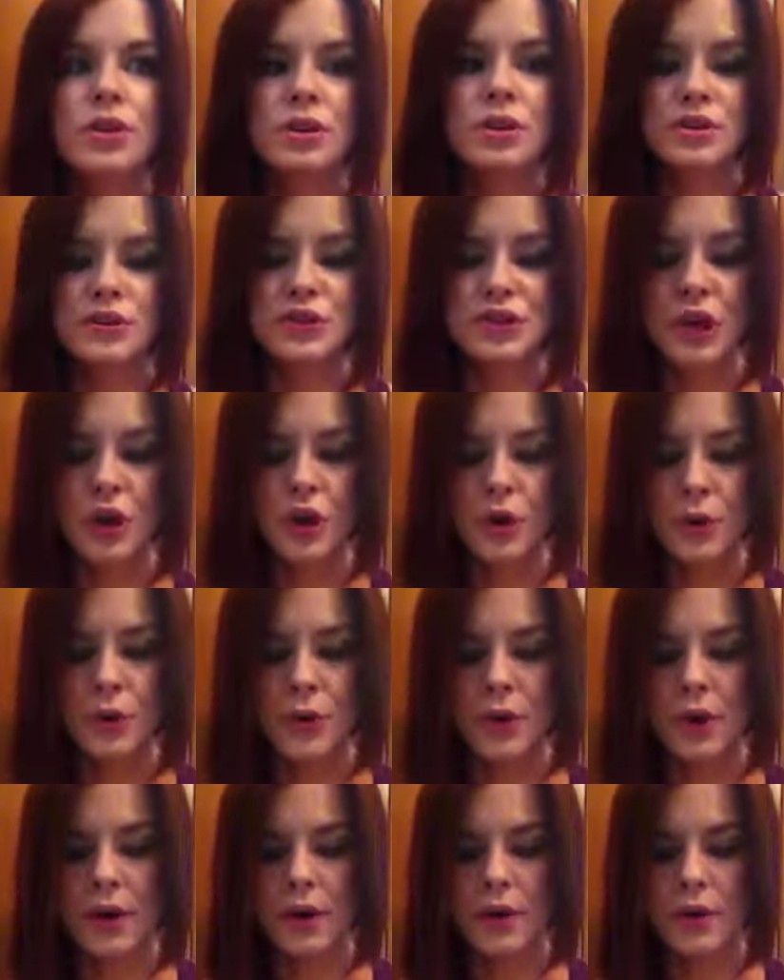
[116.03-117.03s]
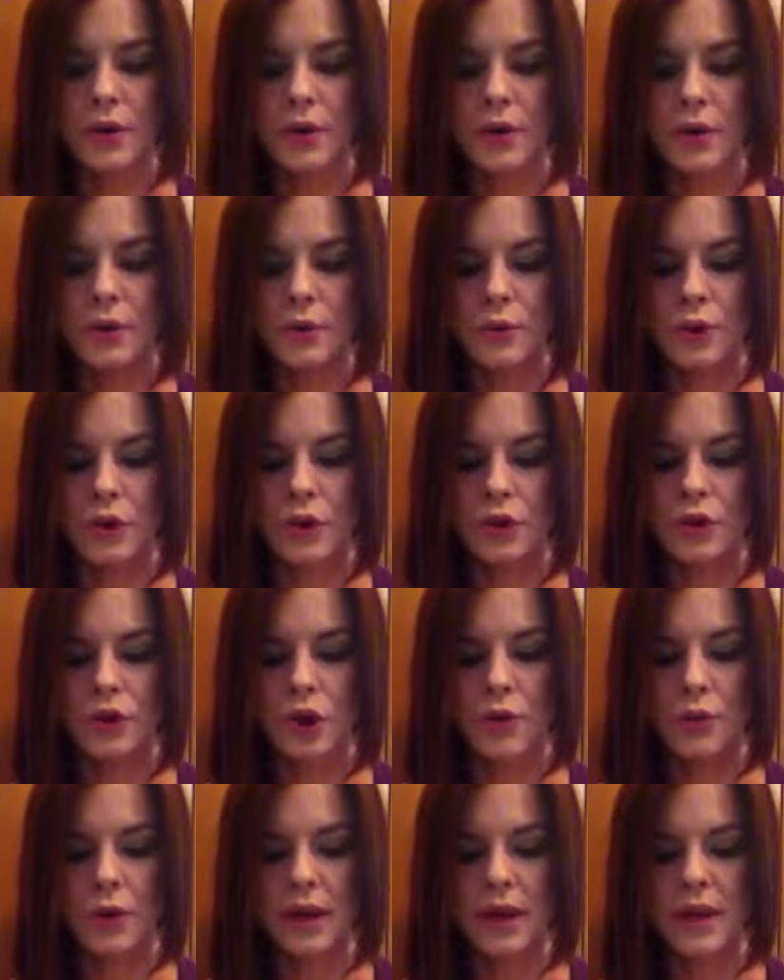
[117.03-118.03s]
So when you're
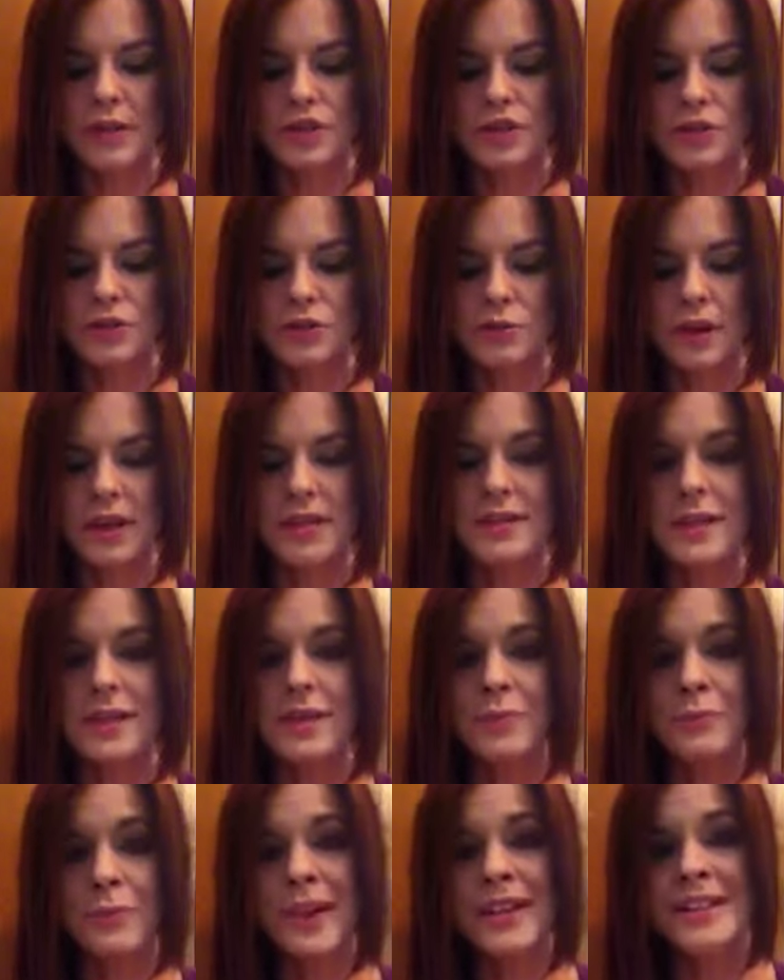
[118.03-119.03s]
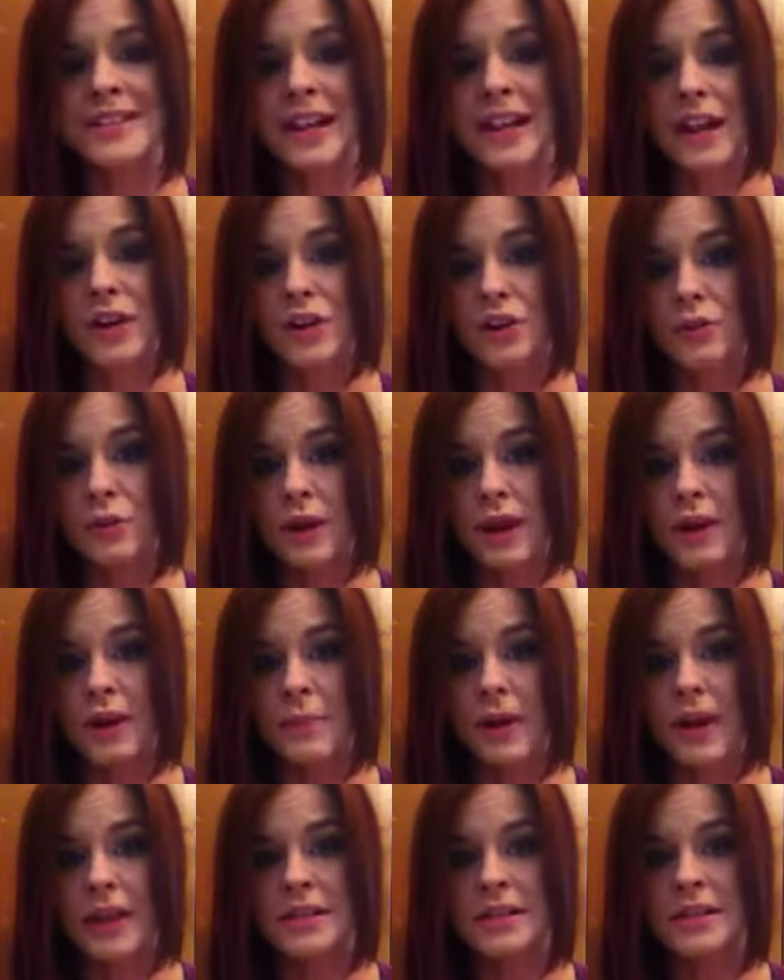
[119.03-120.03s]
going into a place that I could
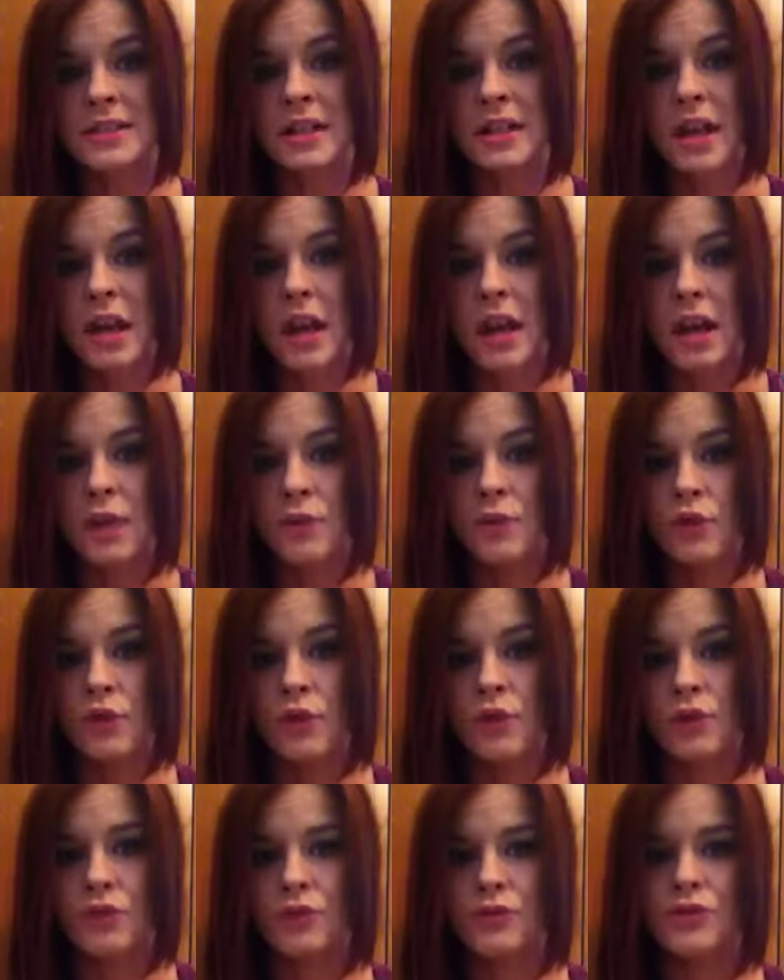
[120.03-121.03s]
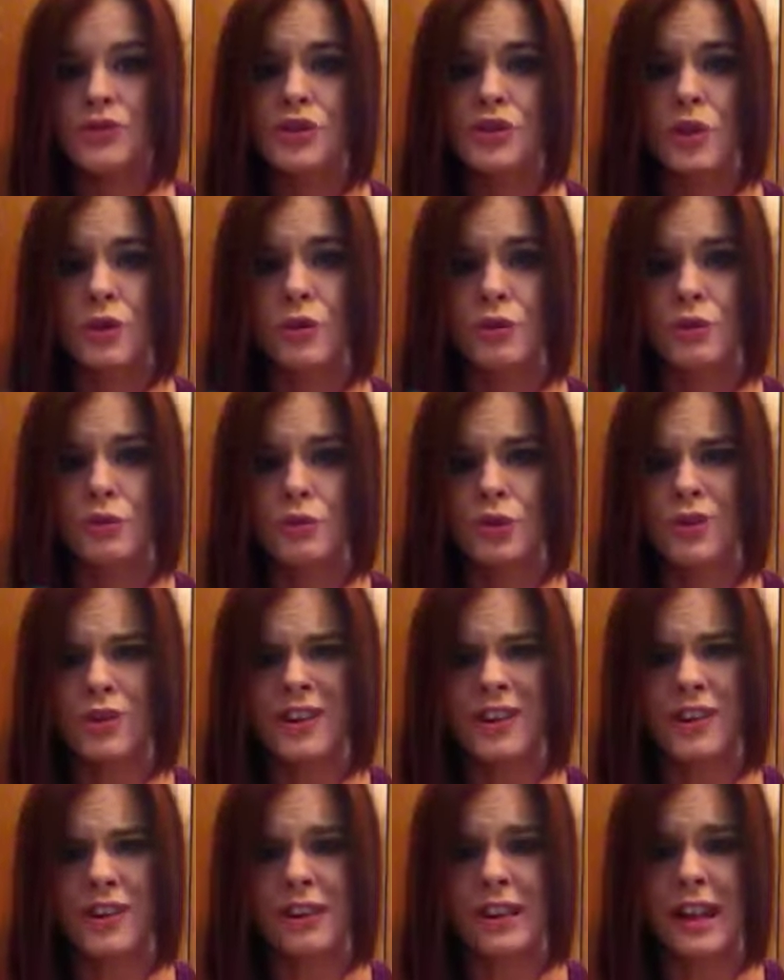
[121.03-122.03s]
recommend if you don't order
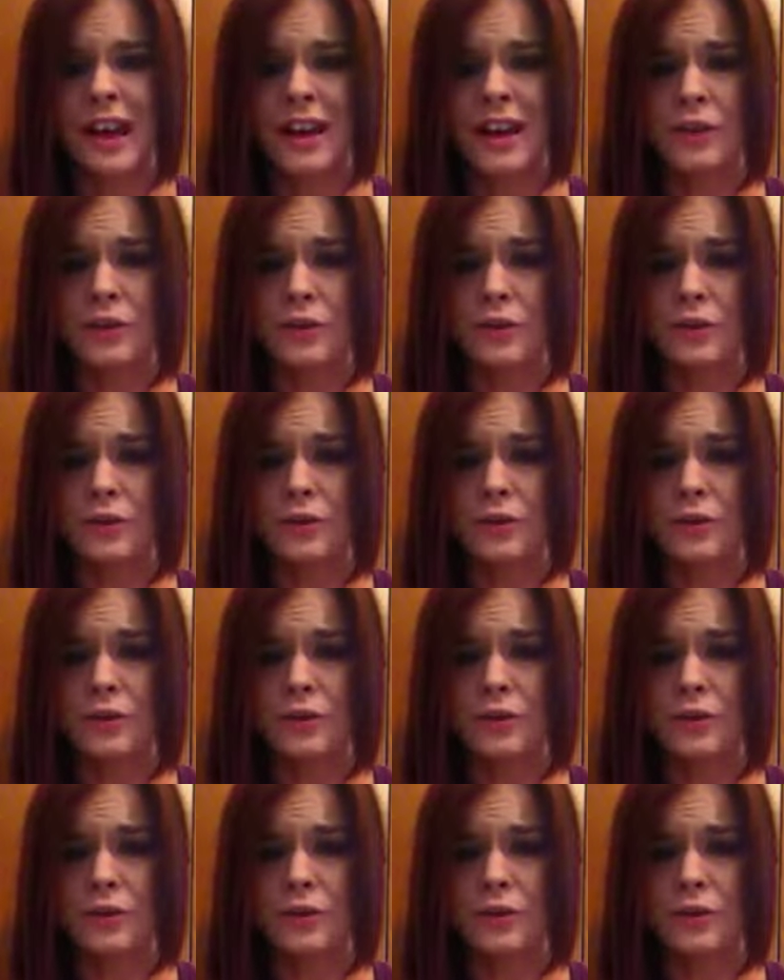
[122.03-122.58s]
it online or